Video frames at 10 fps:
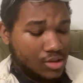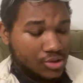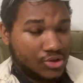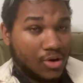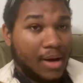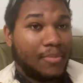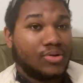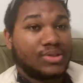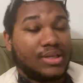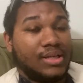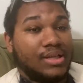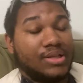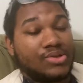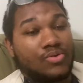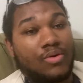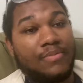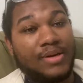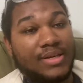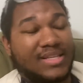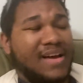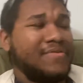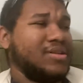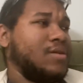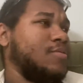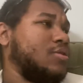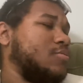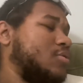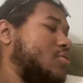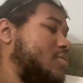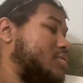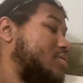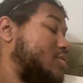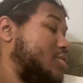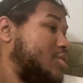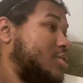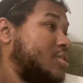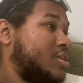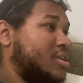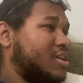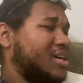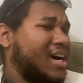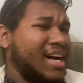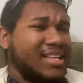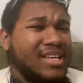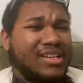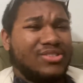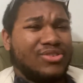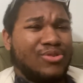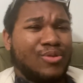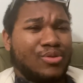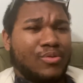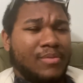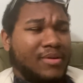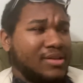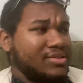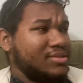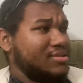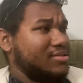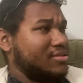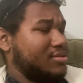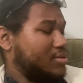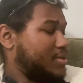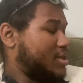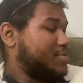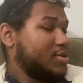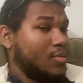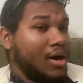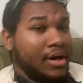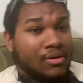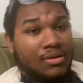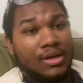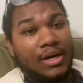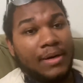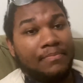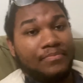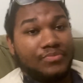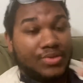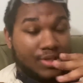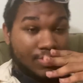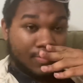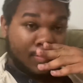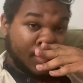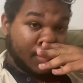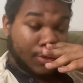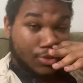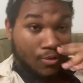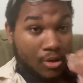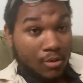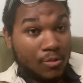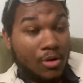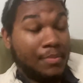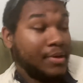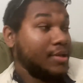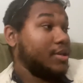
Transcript: So I mostly did this story because I haven't done one on Rowan. I think two or three months. It's been a while um, since there was a story on Ro, but